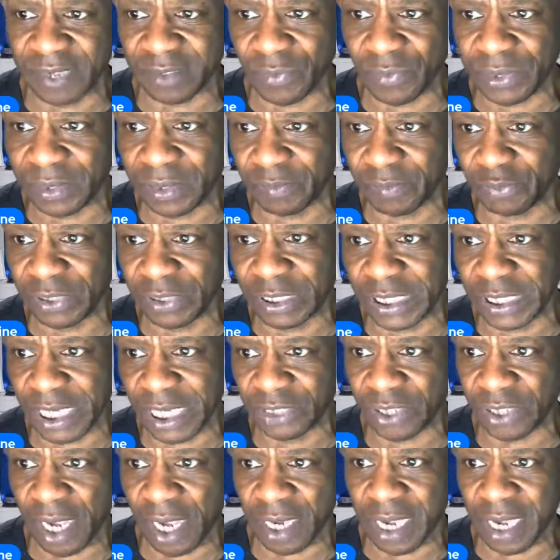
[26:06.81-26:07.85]
So we appreciate
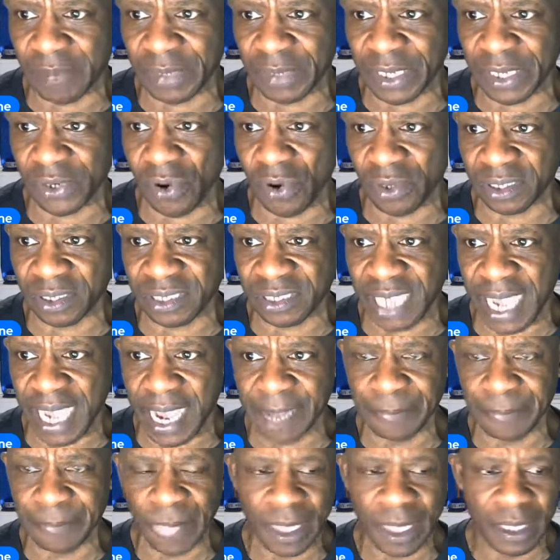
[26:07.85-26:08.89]
y'all coming in all the
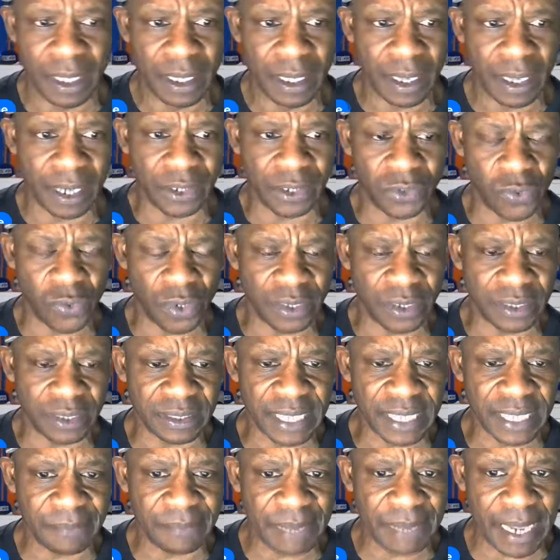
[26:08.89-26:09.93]
time and doing your
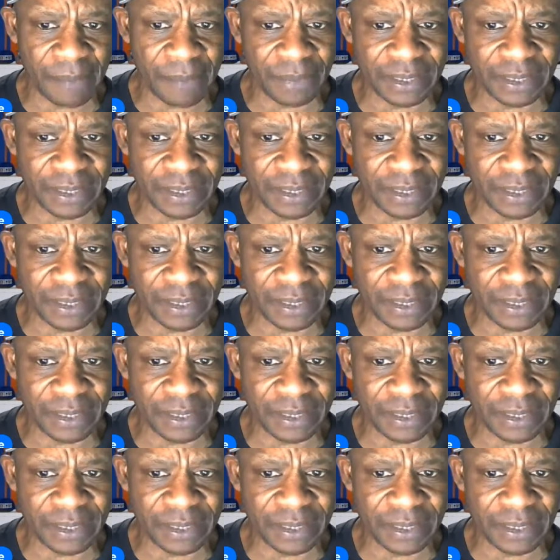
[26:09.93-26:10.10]
thing, man.